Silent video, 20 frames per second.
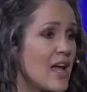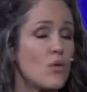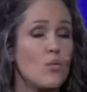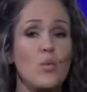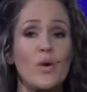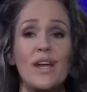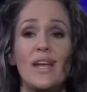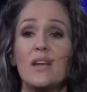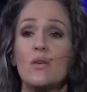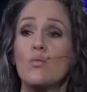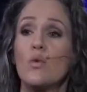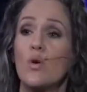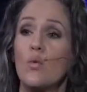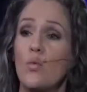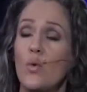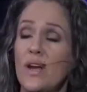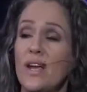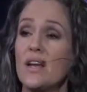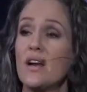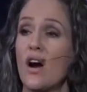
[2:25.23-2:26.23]
And we what
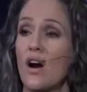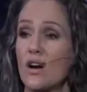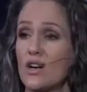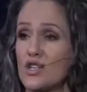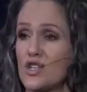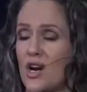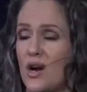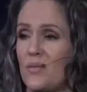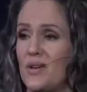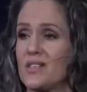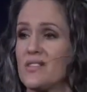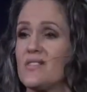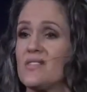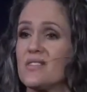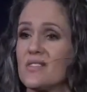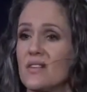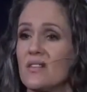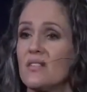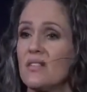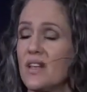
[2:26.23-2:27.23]
we our job is is
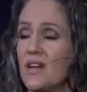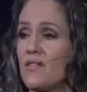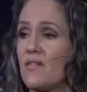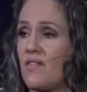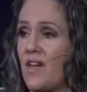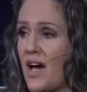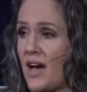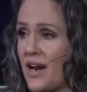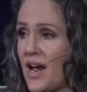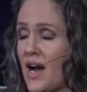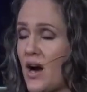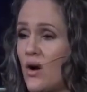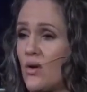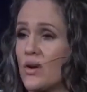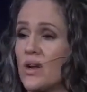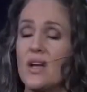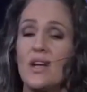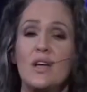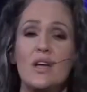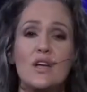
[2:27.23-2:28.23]
to live that out.
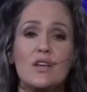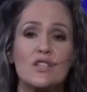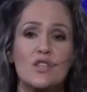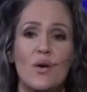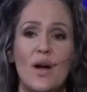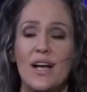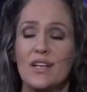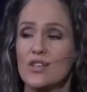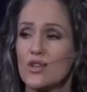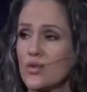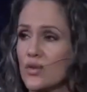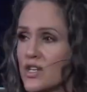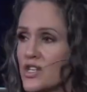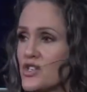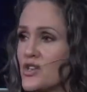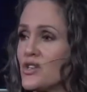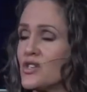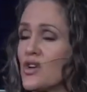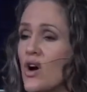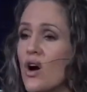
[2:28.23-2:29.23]
So as
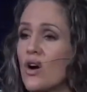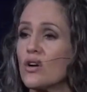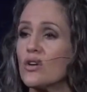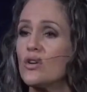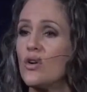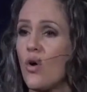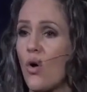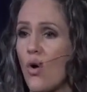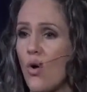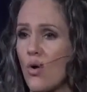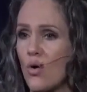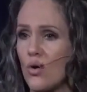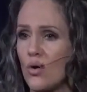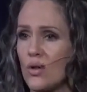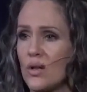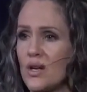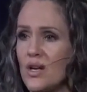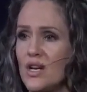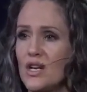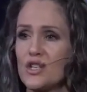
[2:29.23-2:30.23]
Christians our
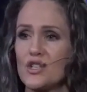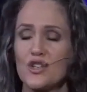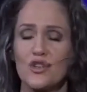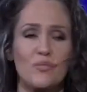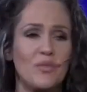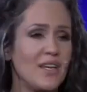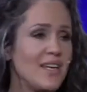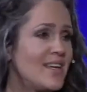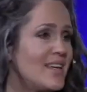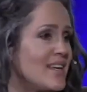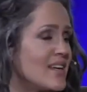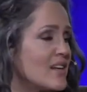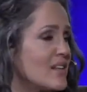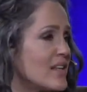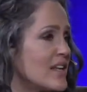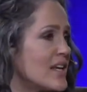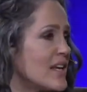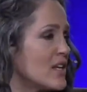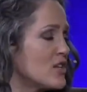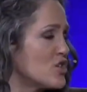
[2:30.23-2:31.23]
goal should be
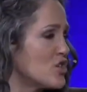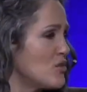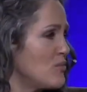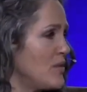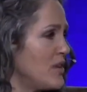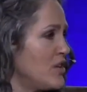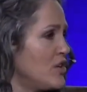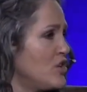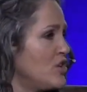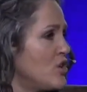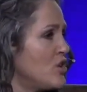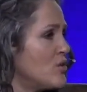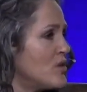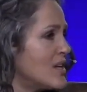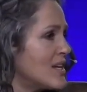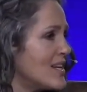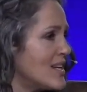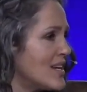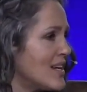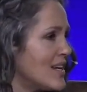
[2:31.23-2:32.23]
healing, it should be
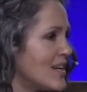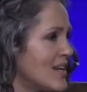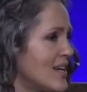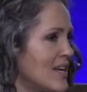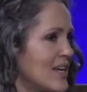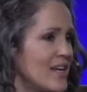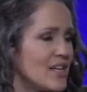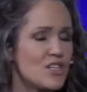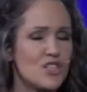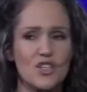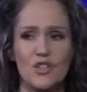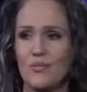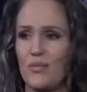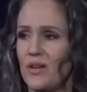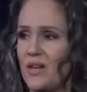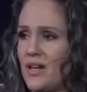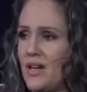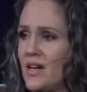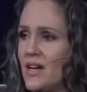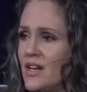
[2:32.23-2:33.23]
unity, it should
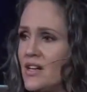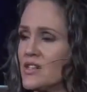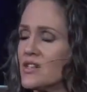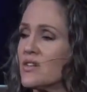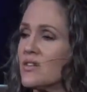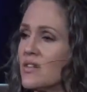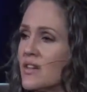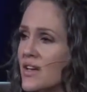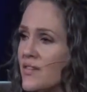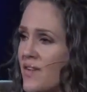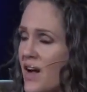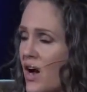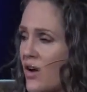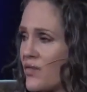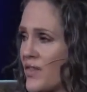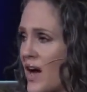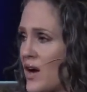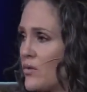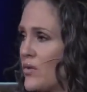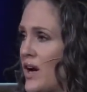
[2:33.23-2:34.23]
be to live out
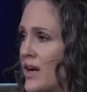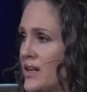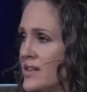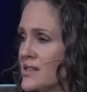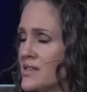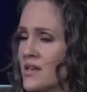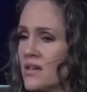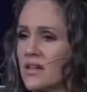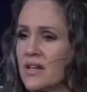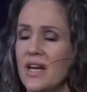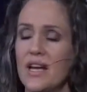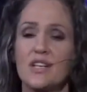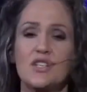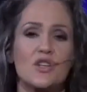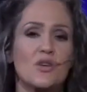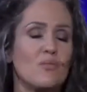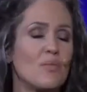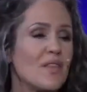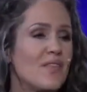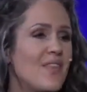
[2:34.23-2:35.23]
that
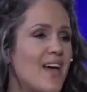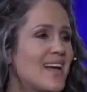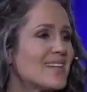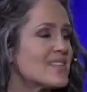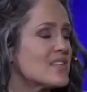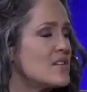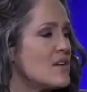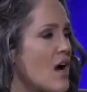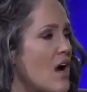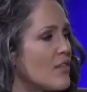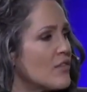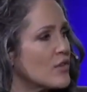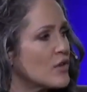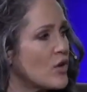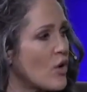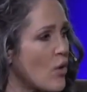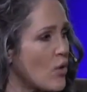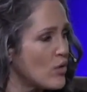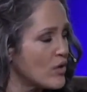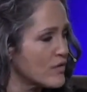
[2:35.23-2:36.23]
reconciliation, but that's not the
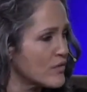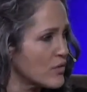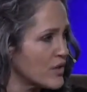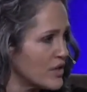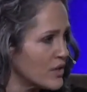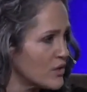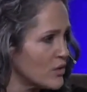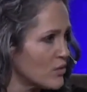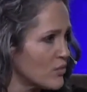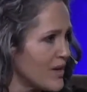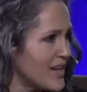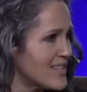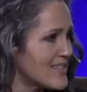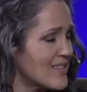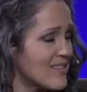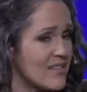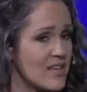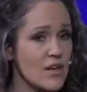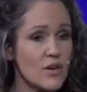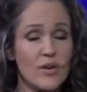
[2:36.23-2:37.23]
goal of critical race
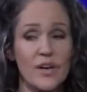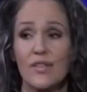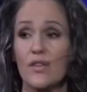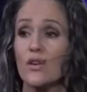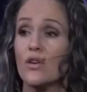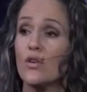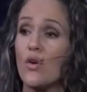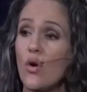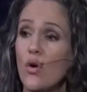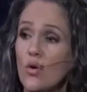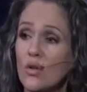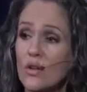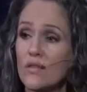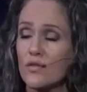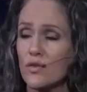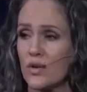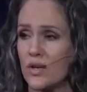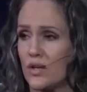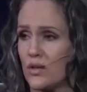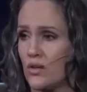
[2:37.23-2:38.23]
theory. The goal of
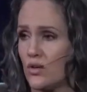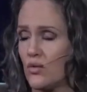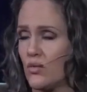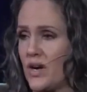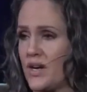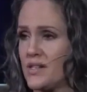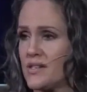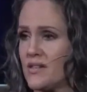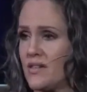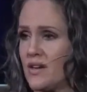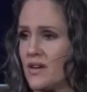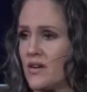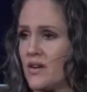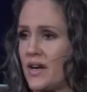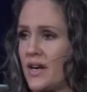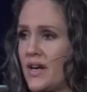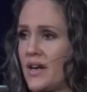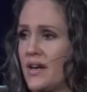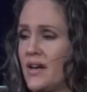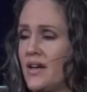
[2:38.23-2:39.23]
critical race
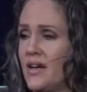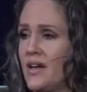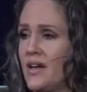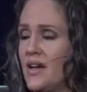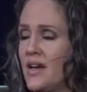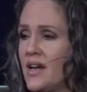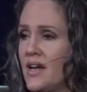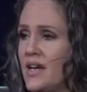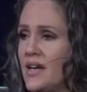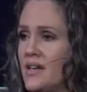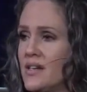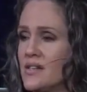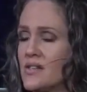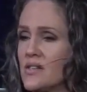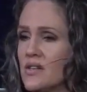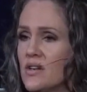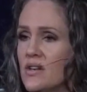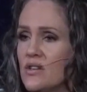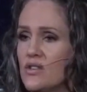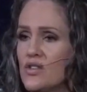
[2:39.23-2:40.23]
theory is
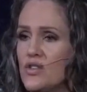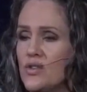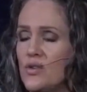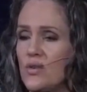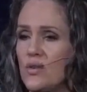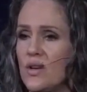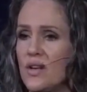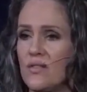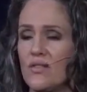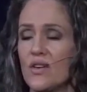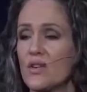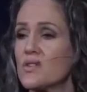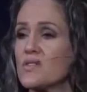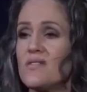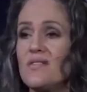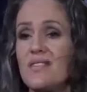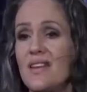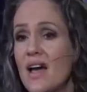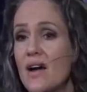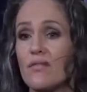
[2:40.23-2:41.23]
to, there's
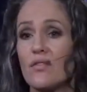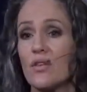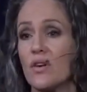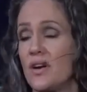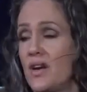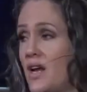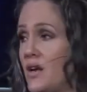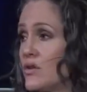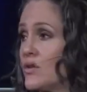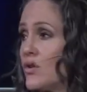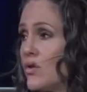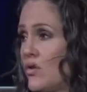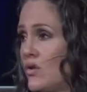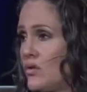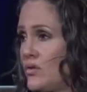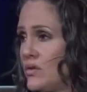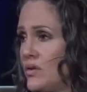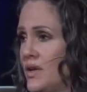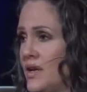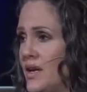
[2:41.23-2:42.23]
never an end
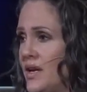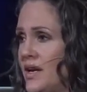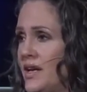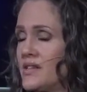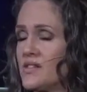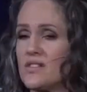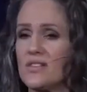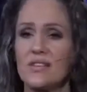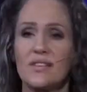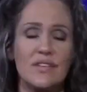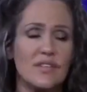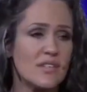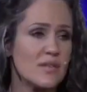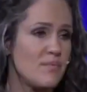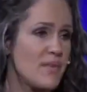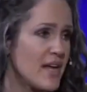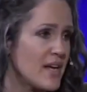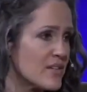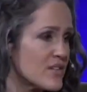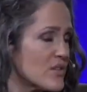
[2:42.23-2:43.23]
goal. It's to
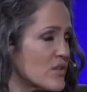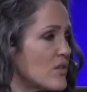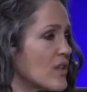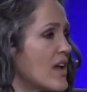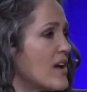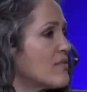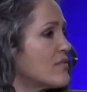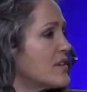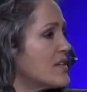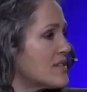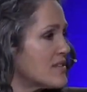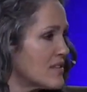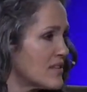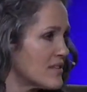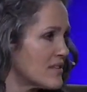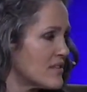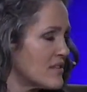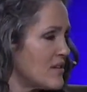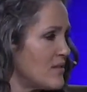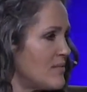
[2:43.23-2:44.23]
dismantle every
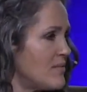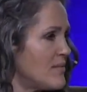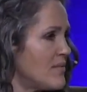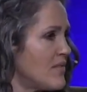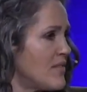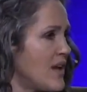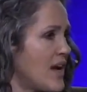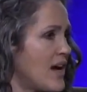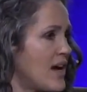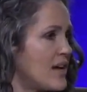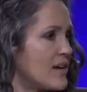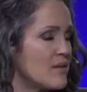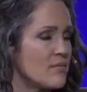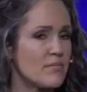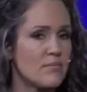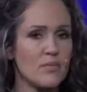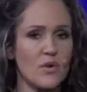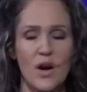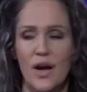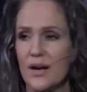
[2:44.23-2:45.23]
system that
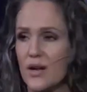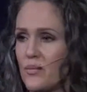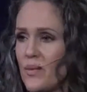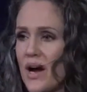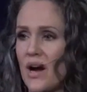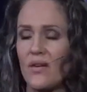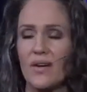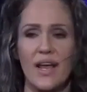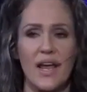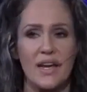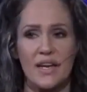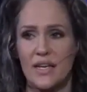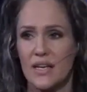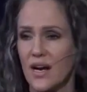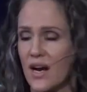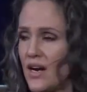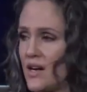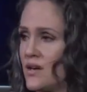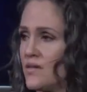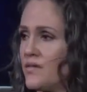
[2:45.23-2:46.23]
brought about any
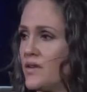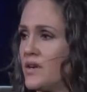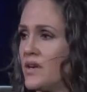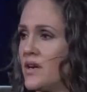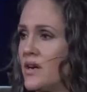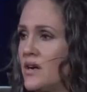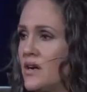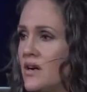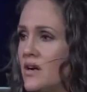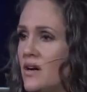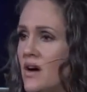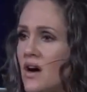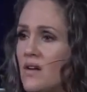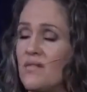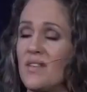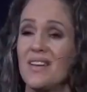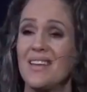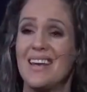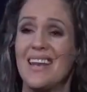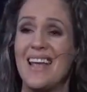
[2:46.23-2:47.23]
kind of an uh, of
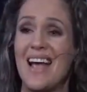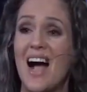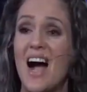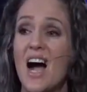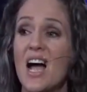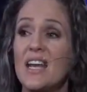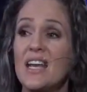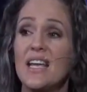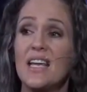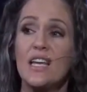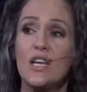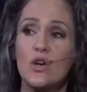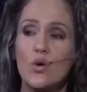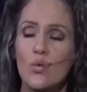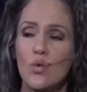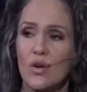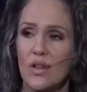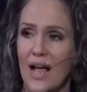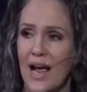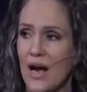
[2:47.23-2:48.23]
an
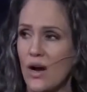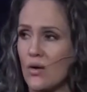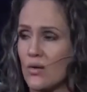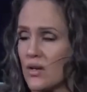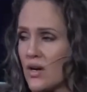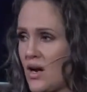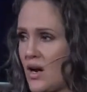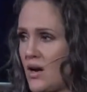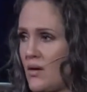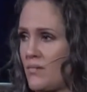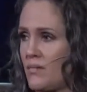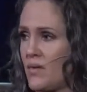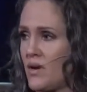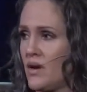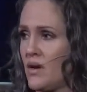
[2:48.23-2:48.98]
unequal outcome